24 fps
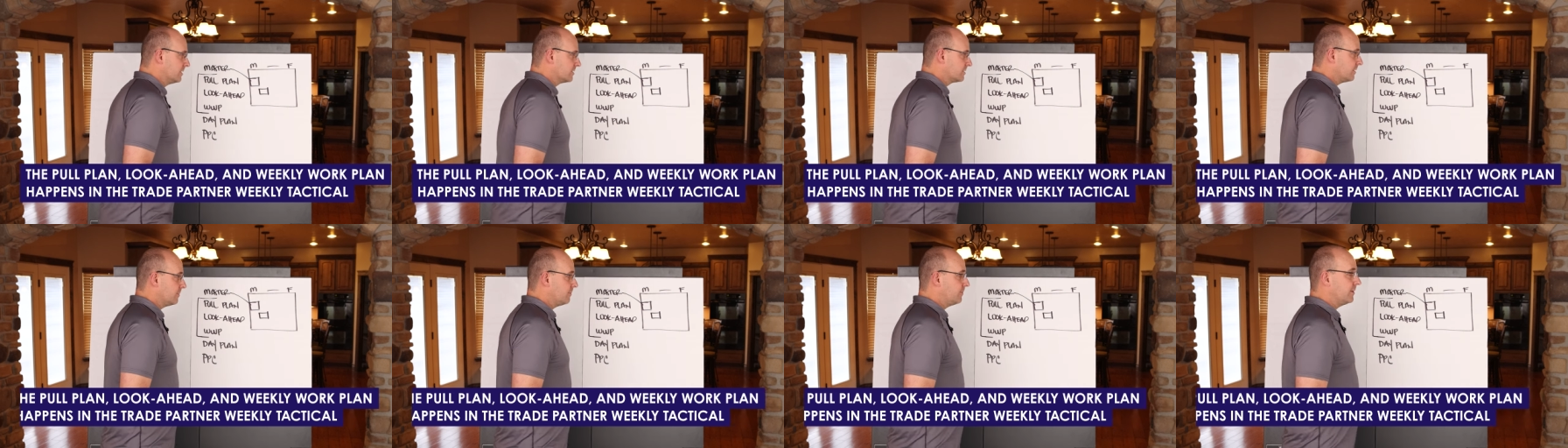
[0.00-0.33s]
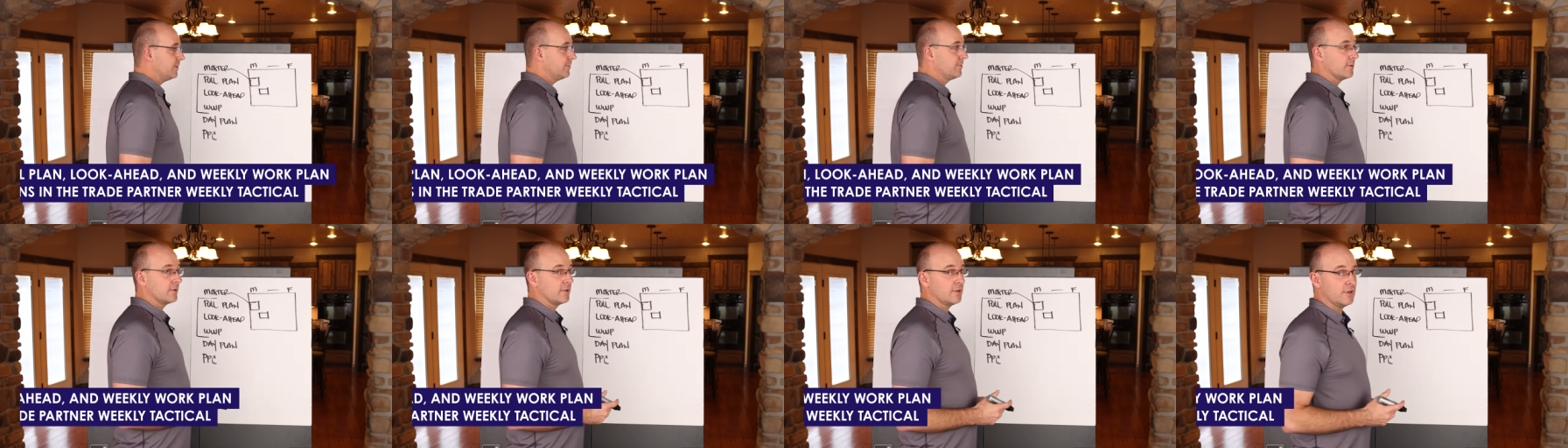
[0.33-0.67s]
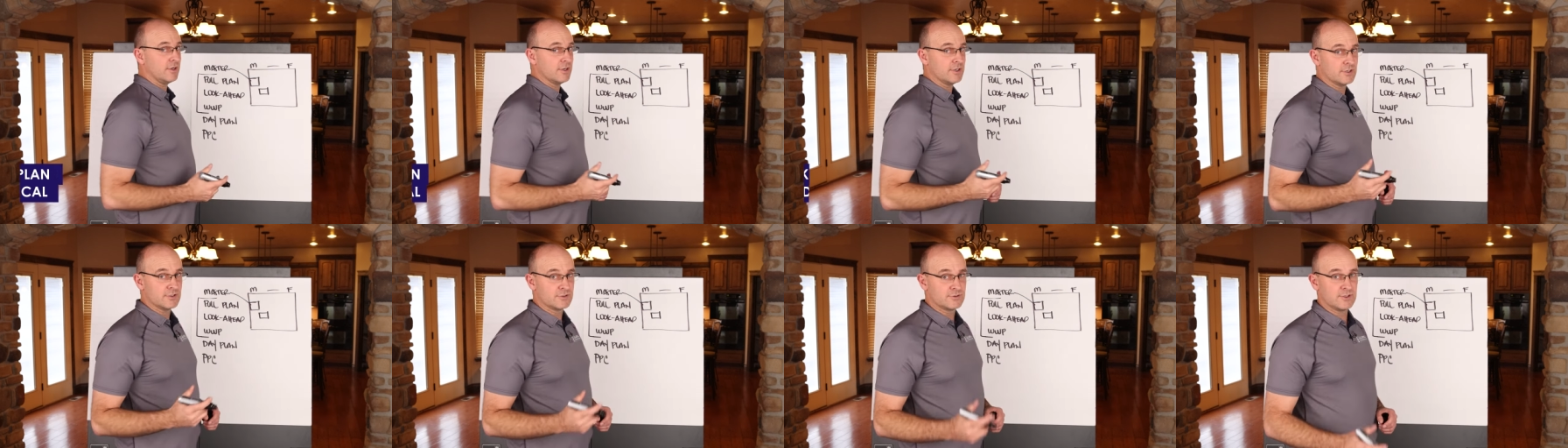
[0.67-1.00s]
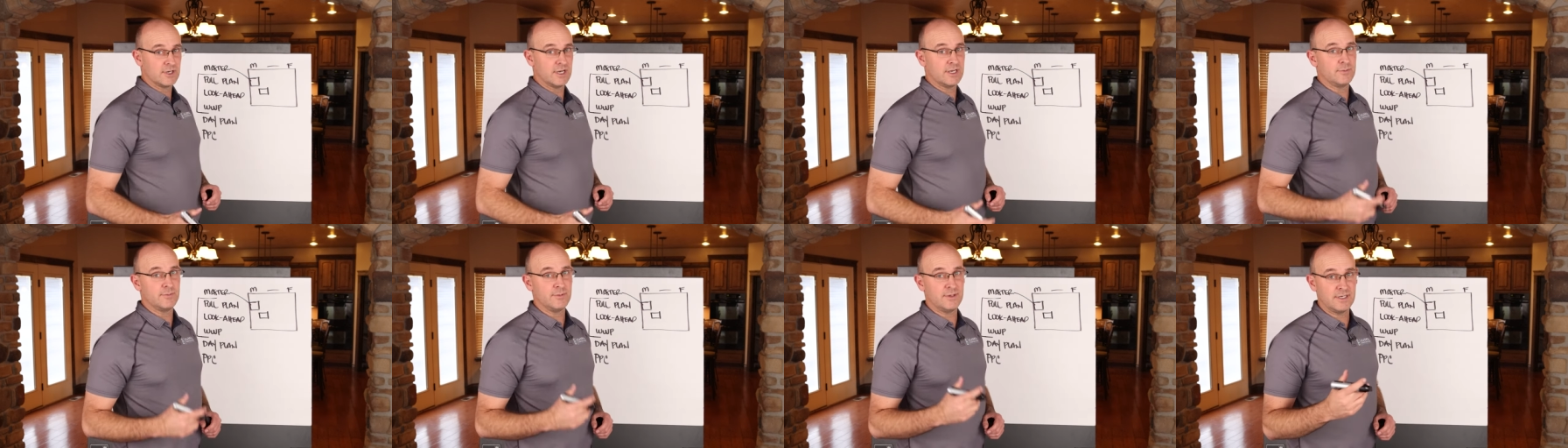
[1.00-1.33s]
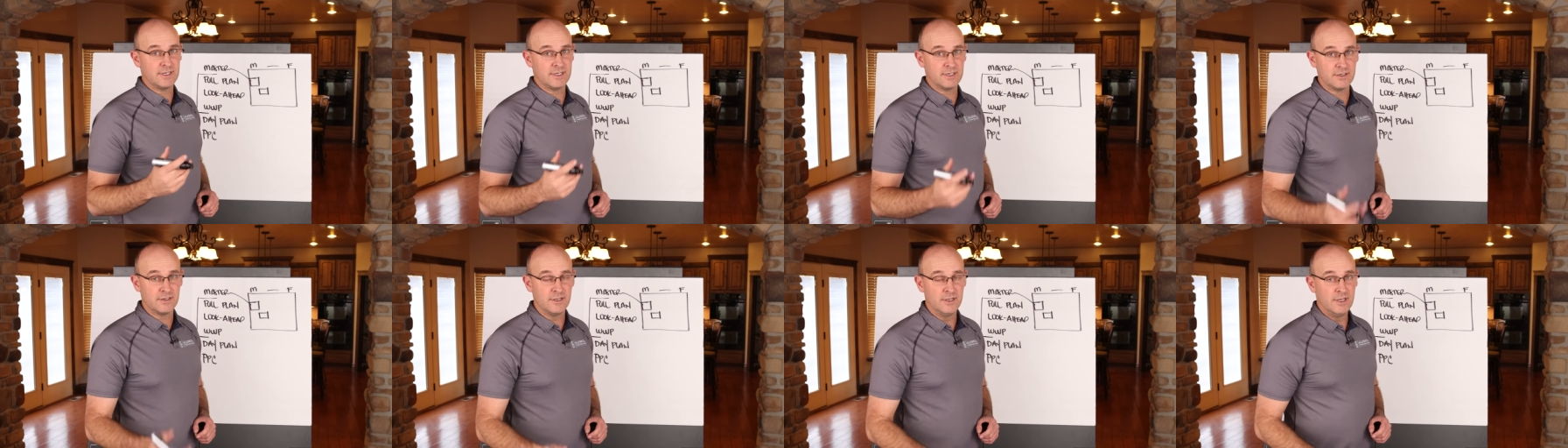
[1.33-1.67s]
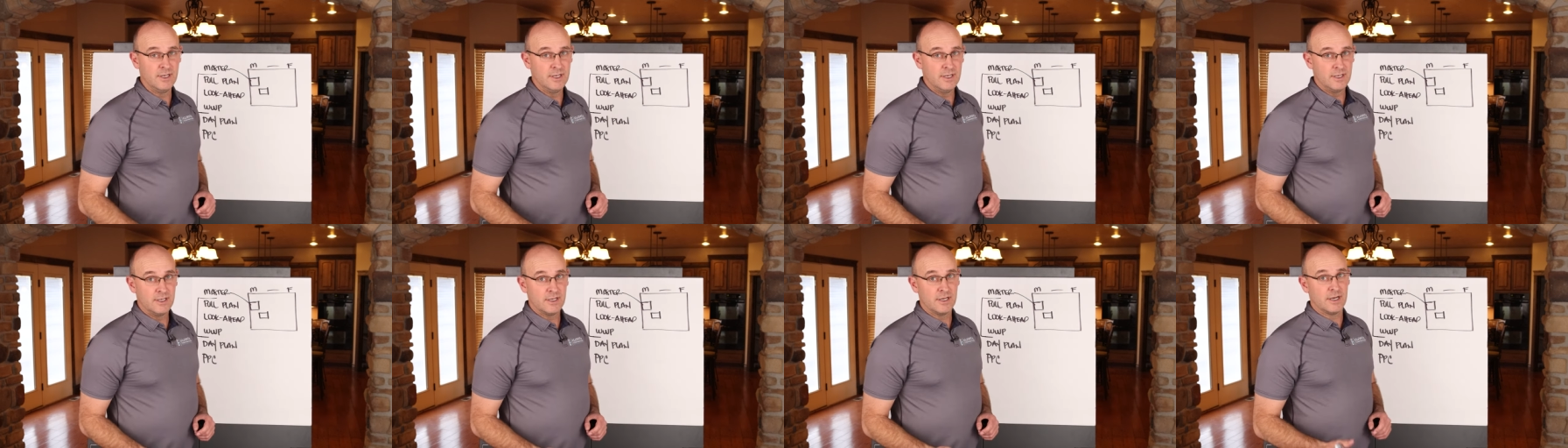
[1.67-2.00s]
Some people call it your trade meeting,
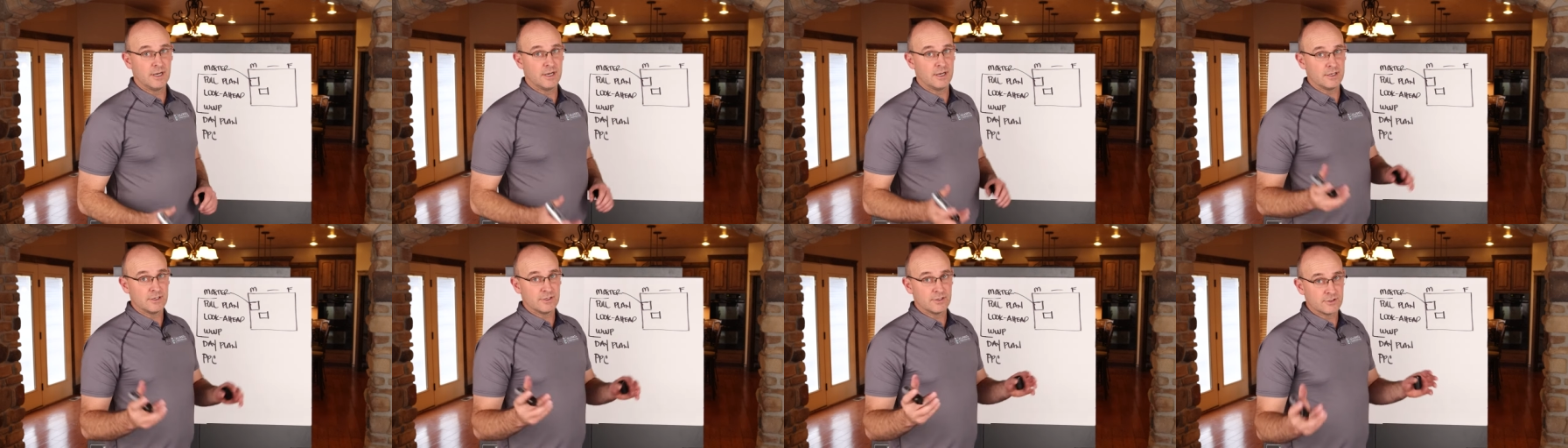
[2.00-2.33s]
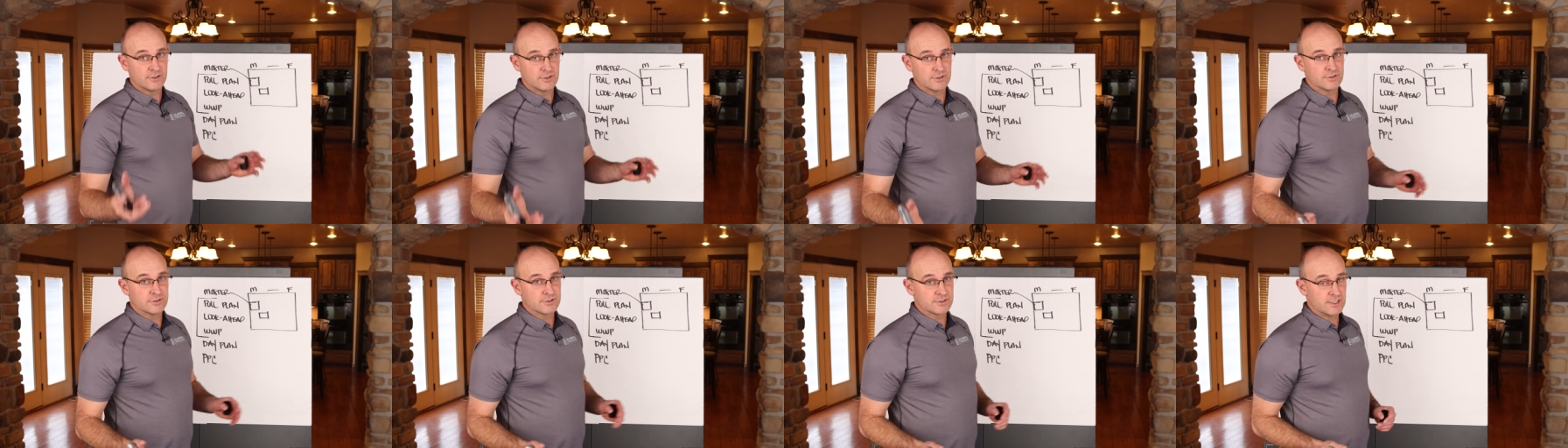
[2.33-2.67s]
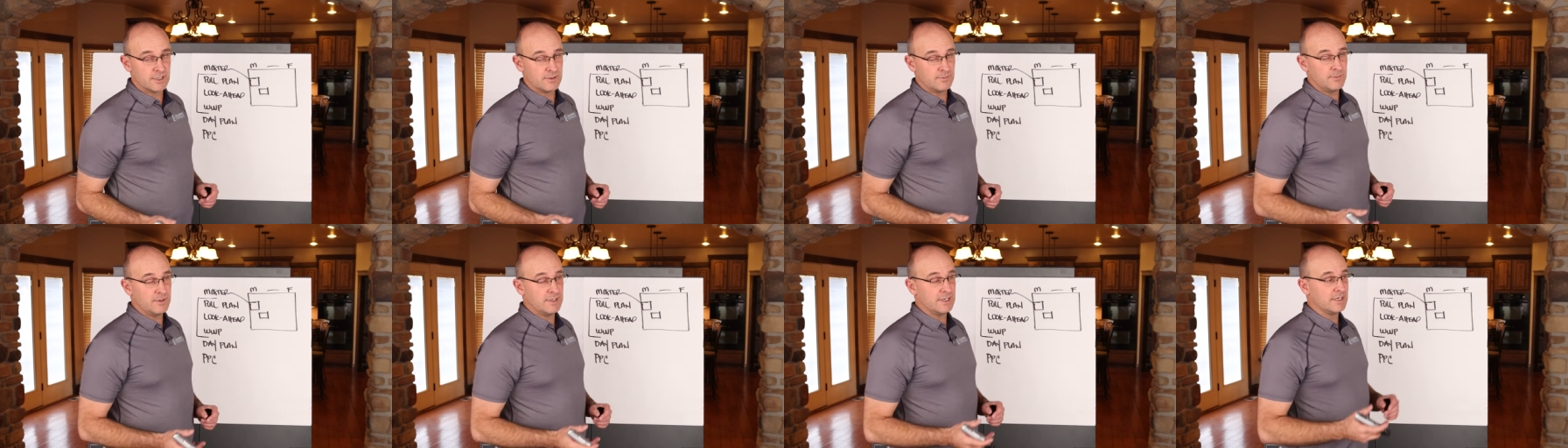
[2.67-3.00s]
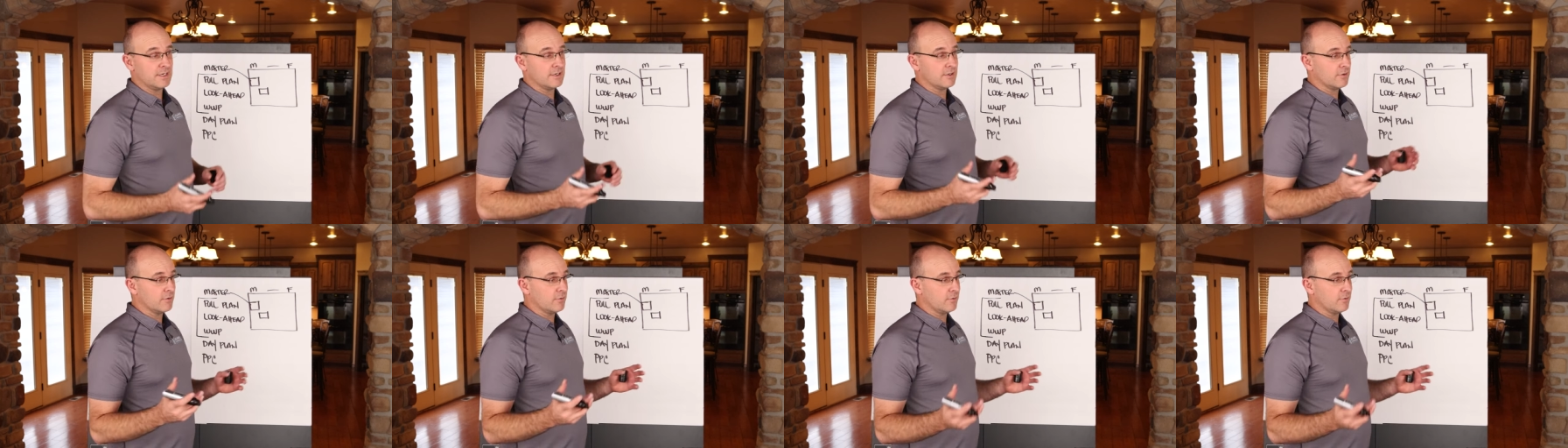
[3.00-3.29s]
uh, your sub meeting,